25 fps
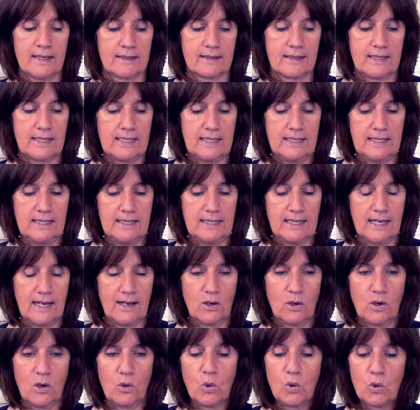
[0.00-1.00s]
The
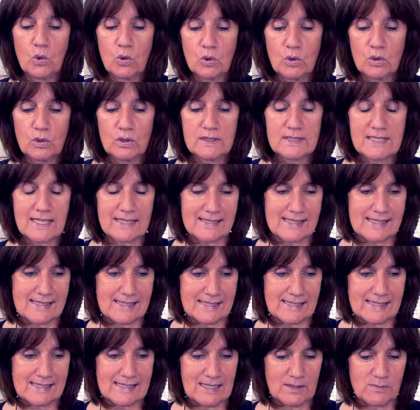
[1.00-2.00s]
old
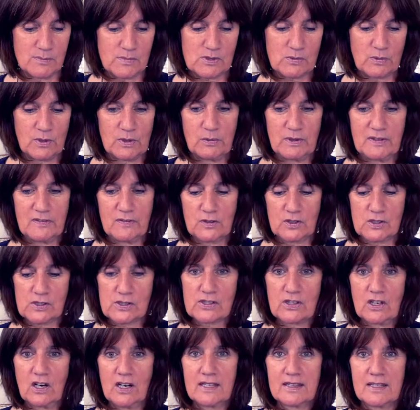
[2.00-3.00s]
systems, when we first
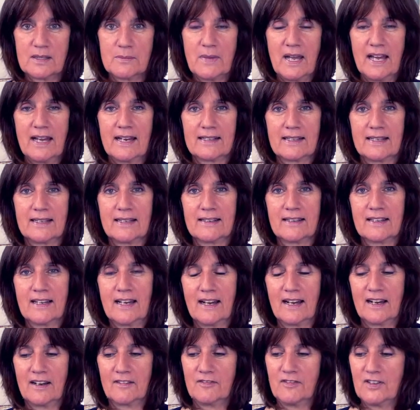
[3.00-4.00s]
got them, had
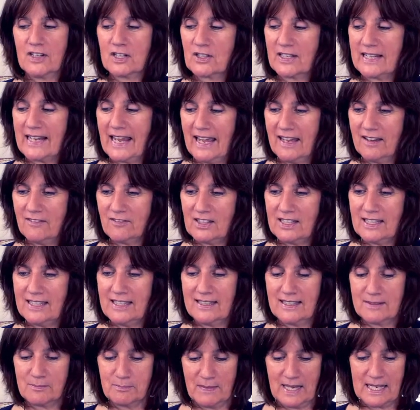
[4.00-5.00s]
a very heavy
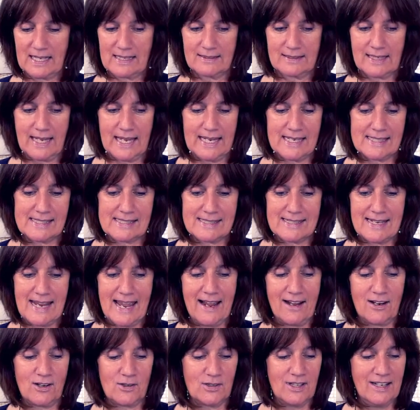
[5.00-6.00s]
metal case.
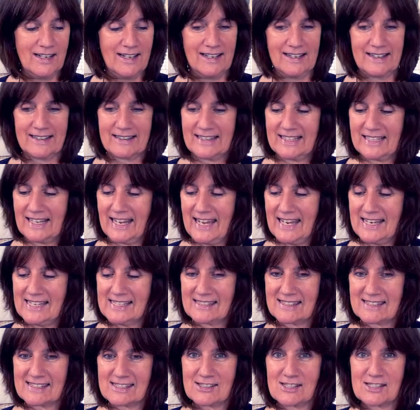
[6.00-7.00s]
Now the case
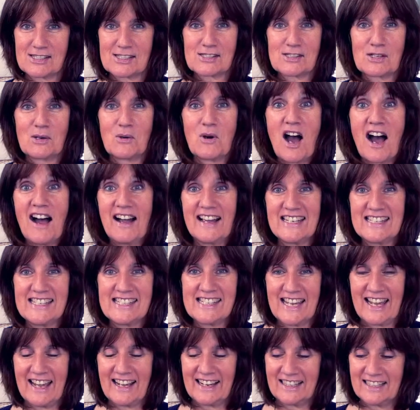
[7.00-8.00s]
is just so high
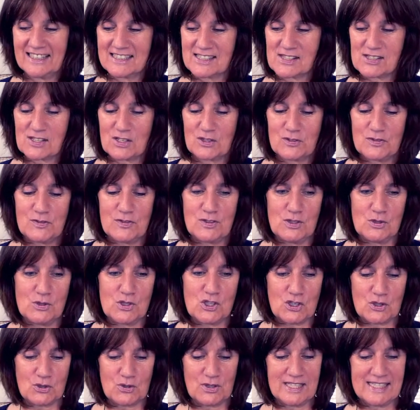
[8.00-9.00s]
tech and so
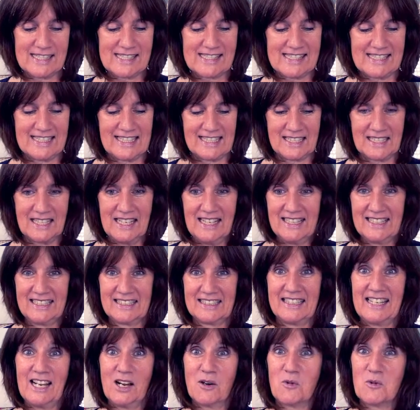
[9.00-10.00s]
futuristic.
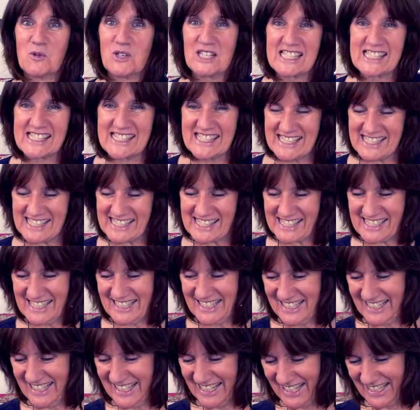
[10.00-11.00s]
Now what's
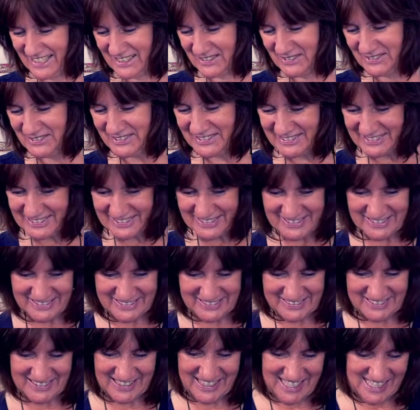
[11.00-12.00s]
inside?
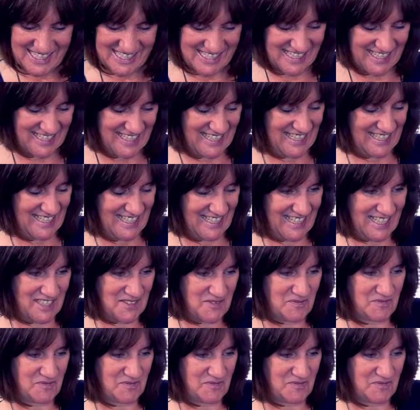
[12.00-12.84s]
Ooh, exciting.